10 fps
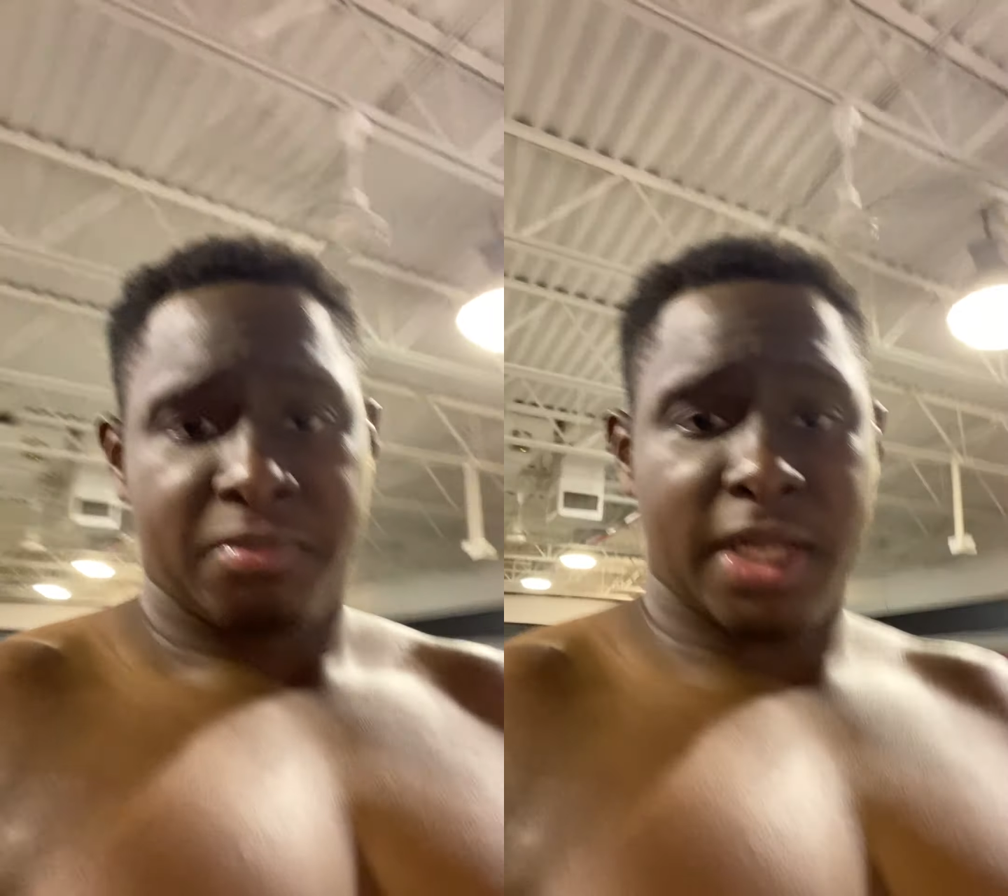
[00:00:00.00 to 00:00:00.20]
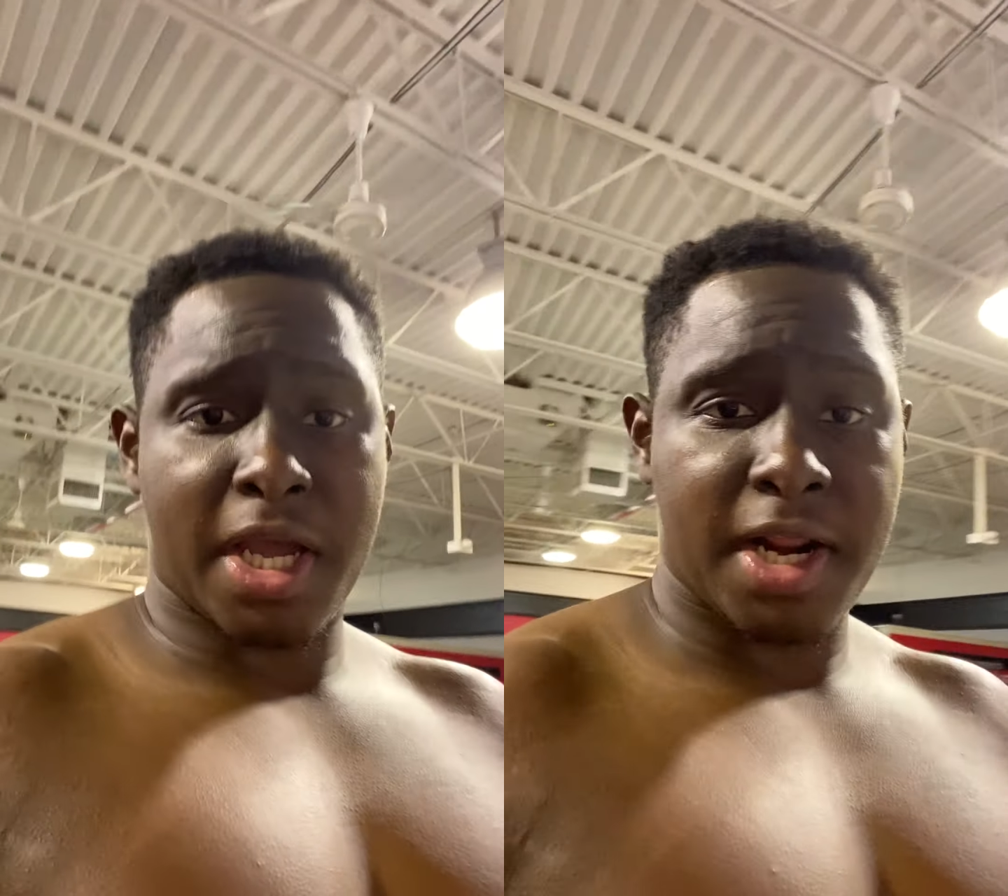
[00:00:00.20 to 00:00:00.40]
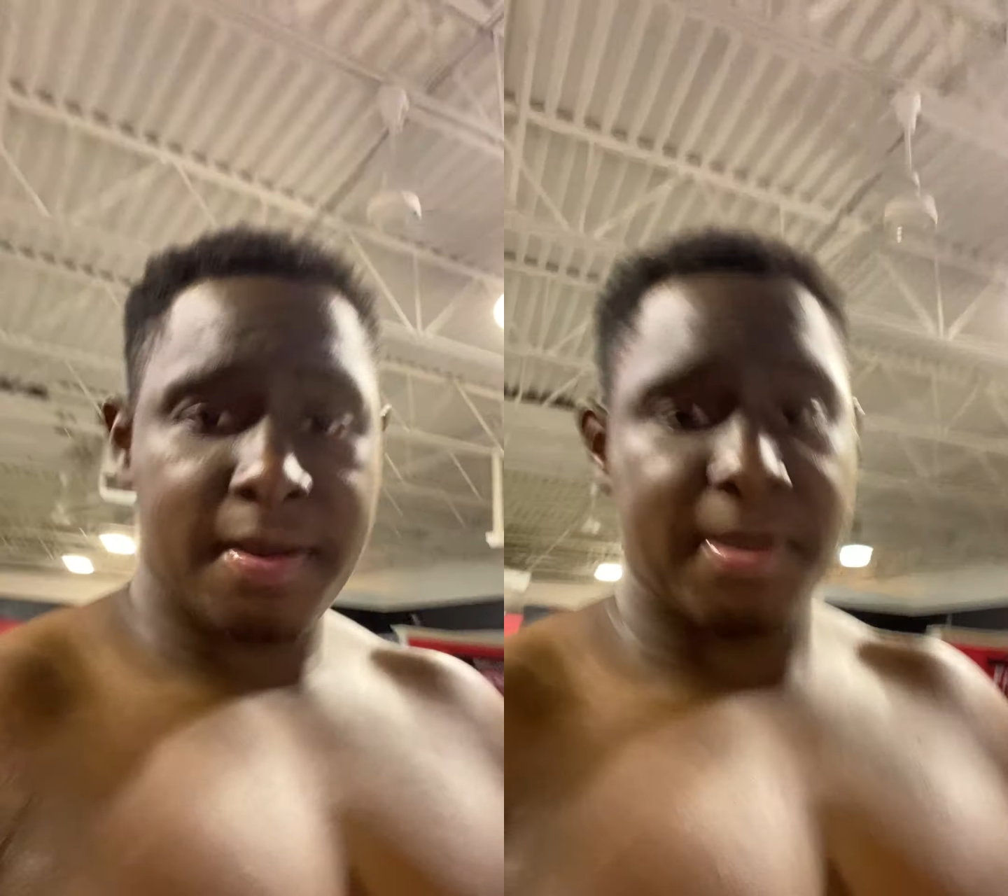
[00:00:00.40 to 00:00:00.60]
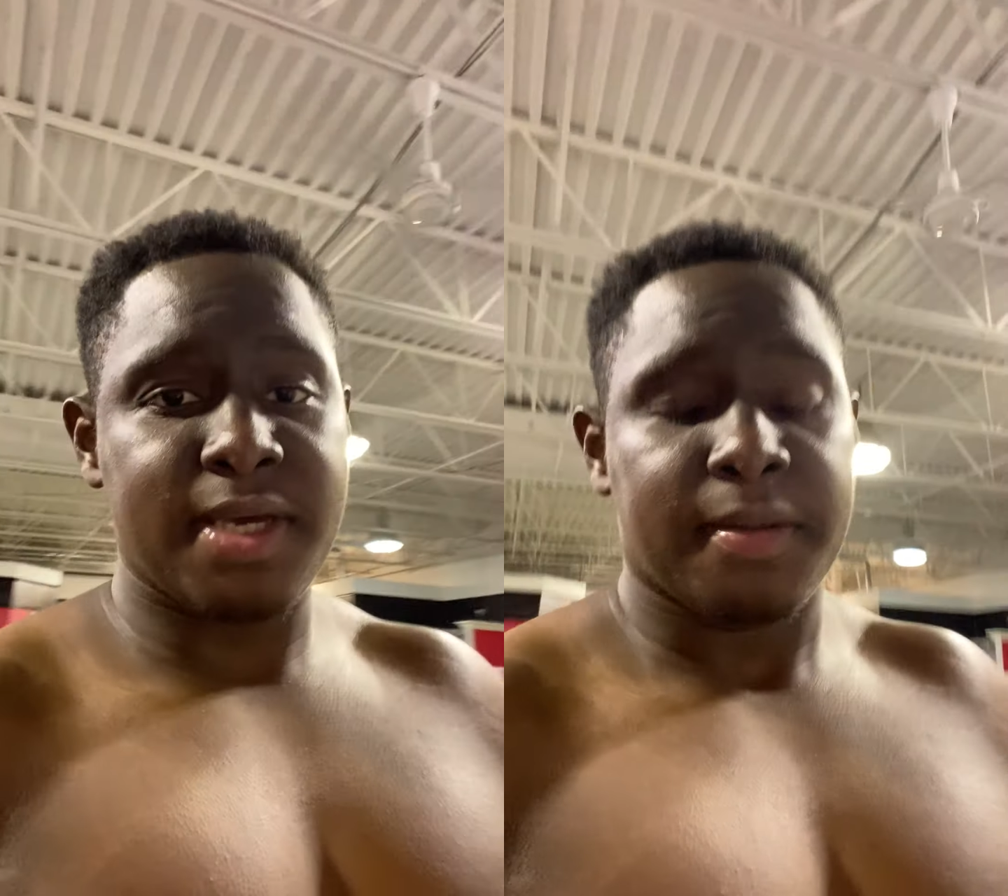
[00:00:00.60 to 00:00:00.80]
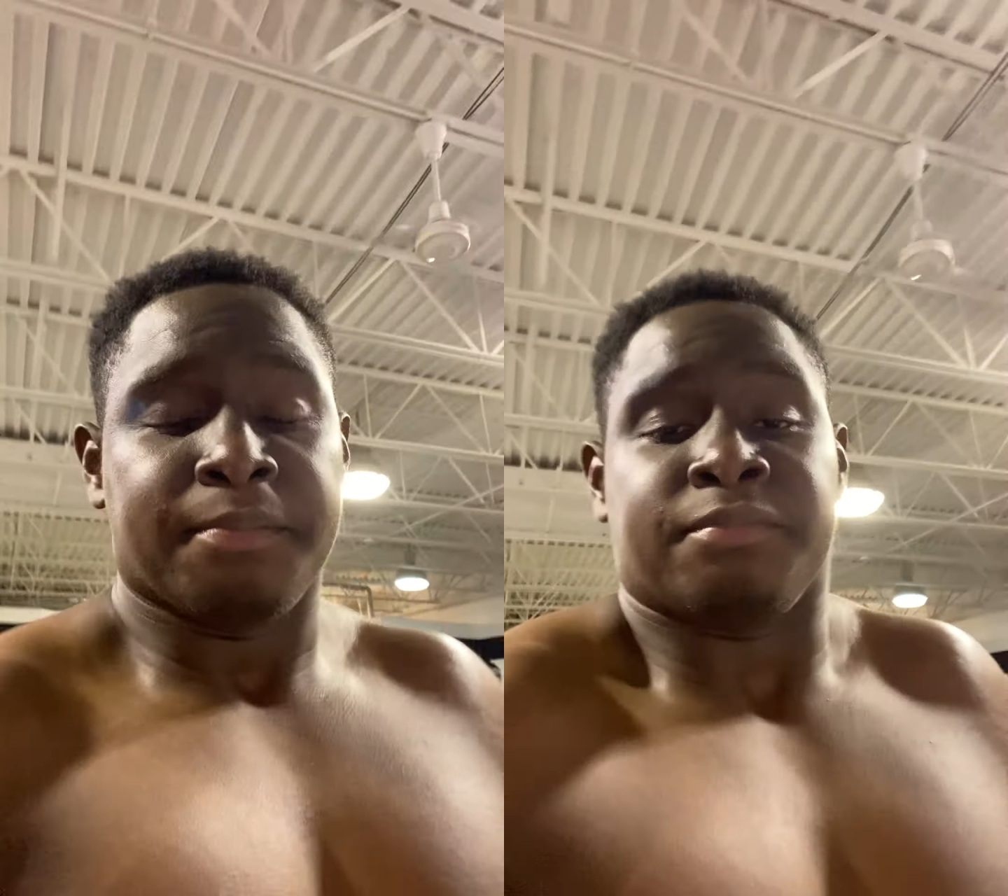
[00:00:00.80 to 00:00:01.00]
They can't even
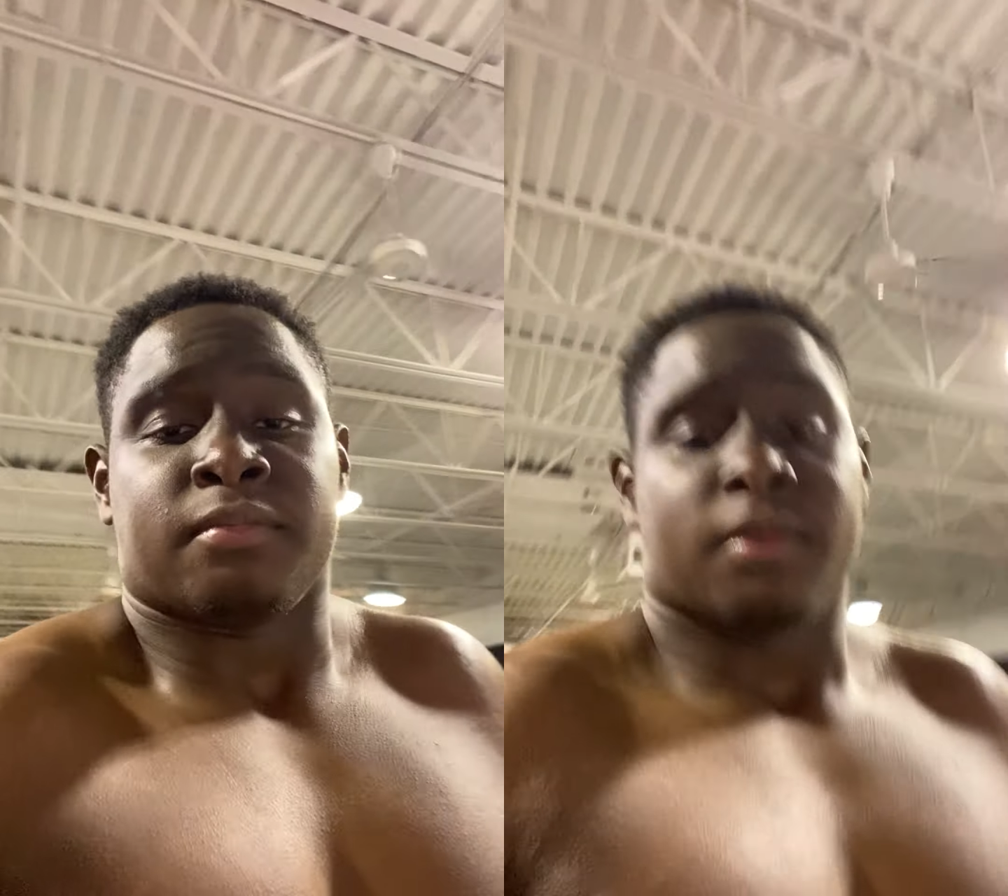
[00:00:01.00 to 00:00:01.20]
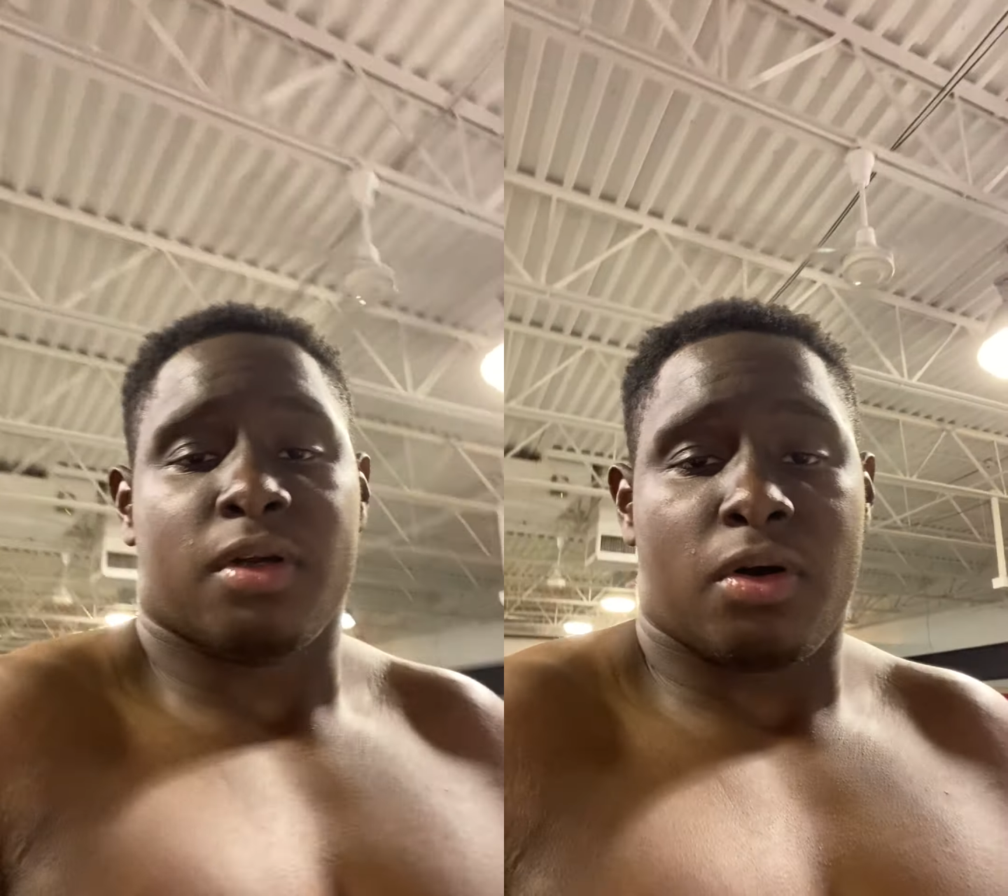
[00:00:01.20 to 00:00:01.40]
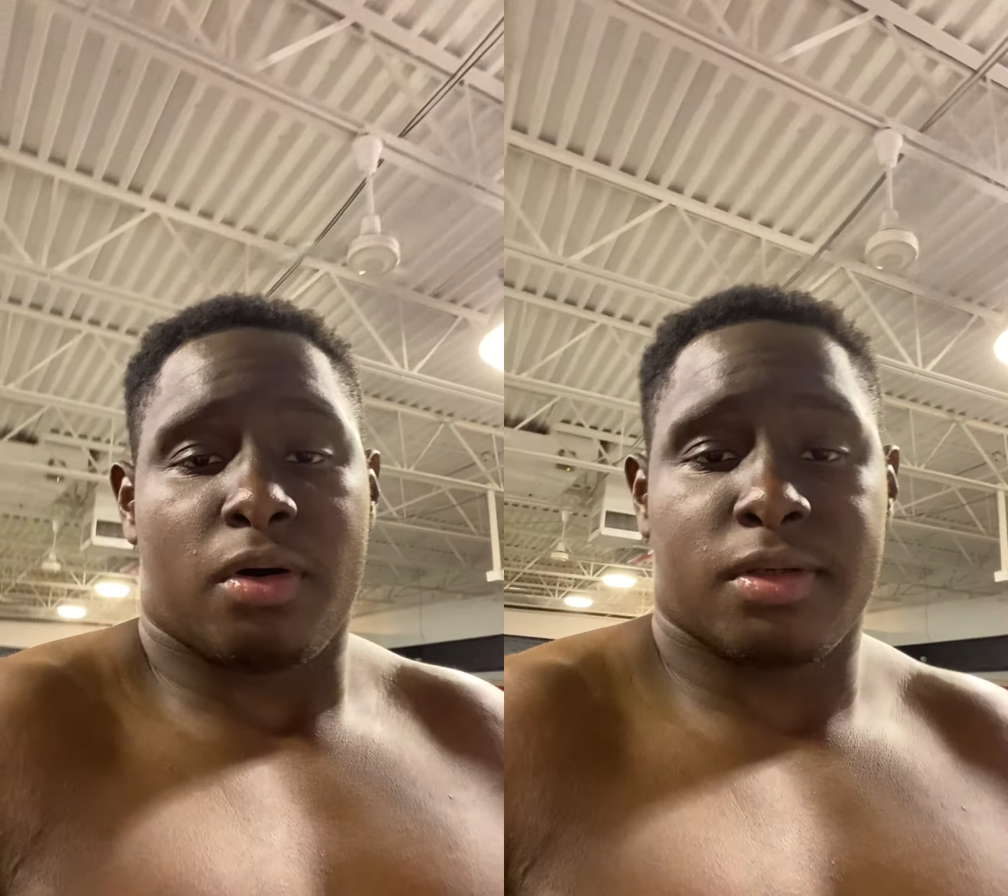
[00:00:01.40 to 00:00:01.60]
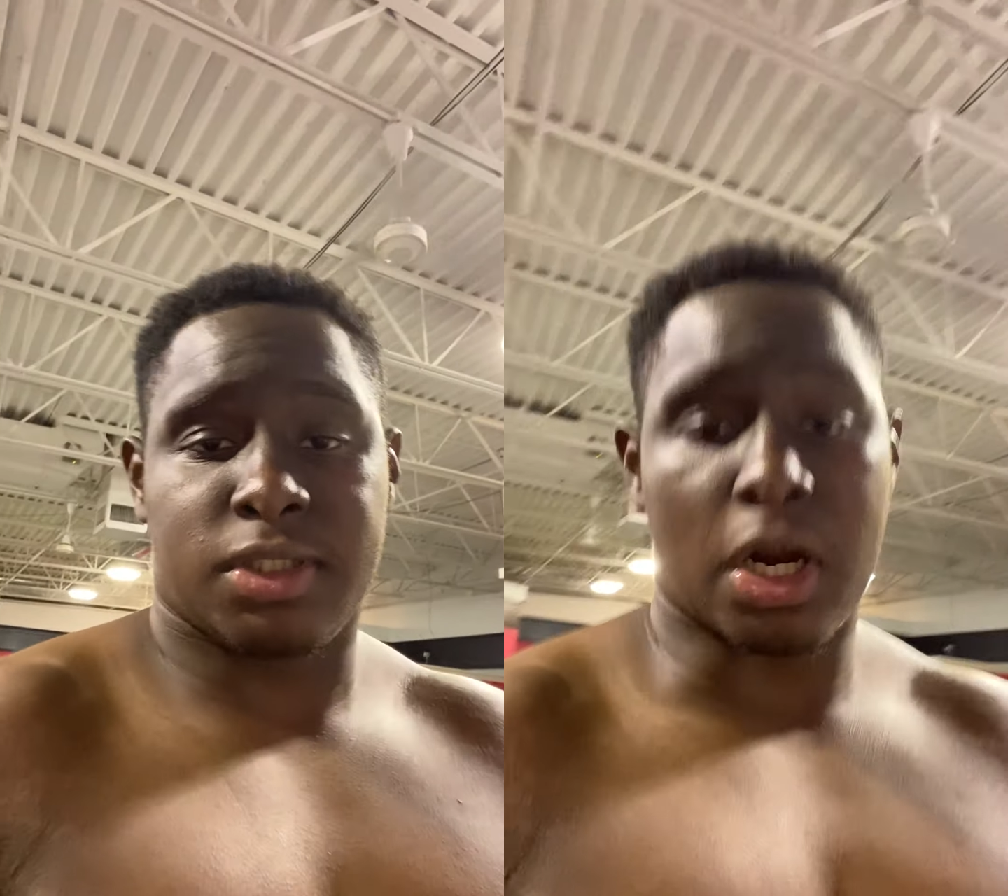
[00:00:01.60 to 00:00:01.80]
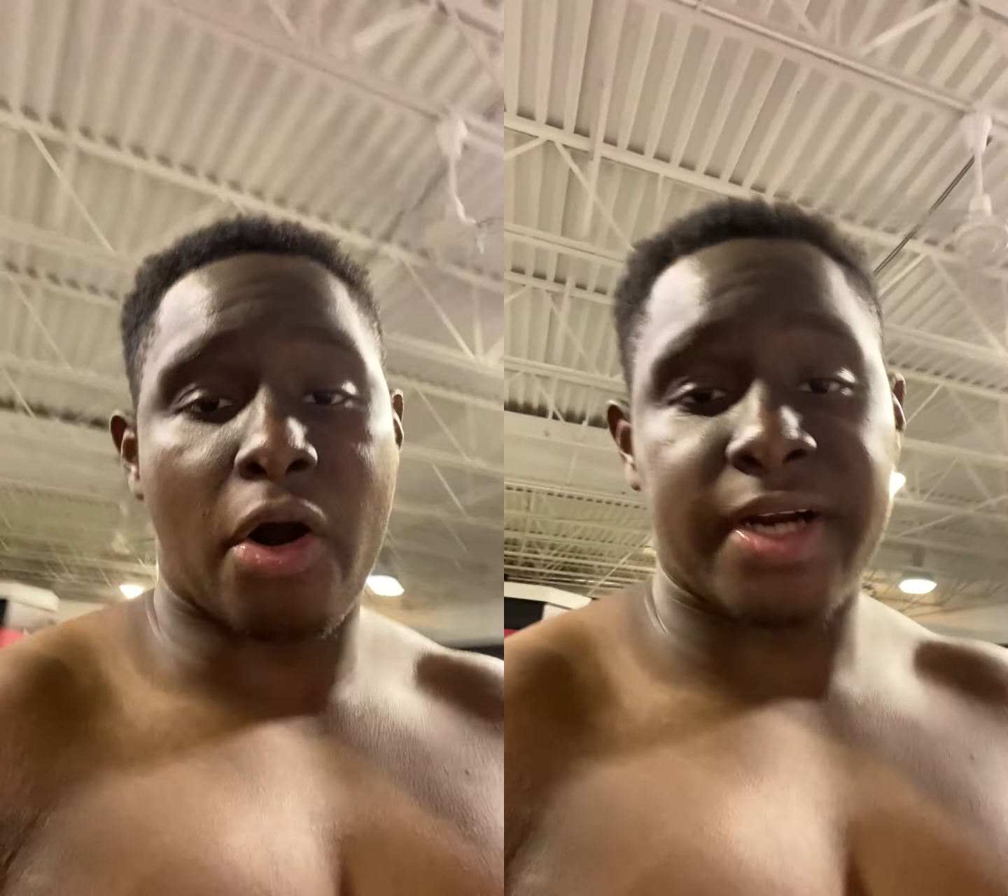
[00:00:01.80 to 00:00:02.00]
beat
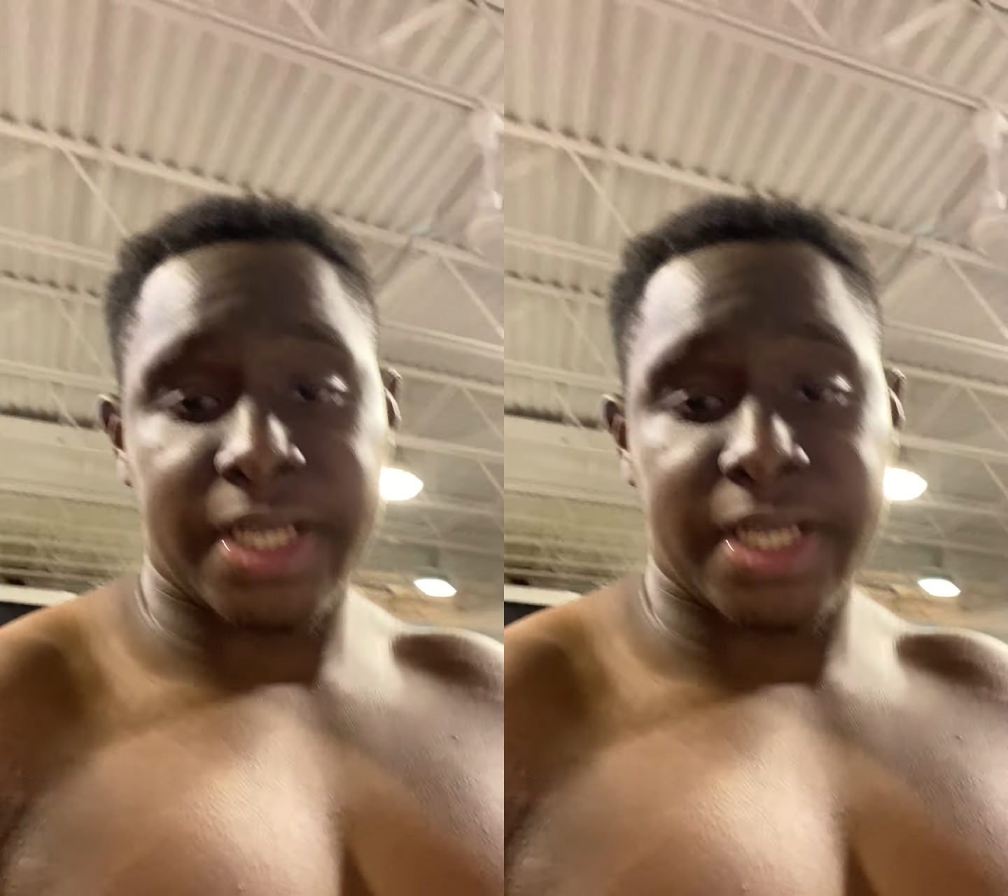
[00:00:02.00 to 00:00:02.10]
sorry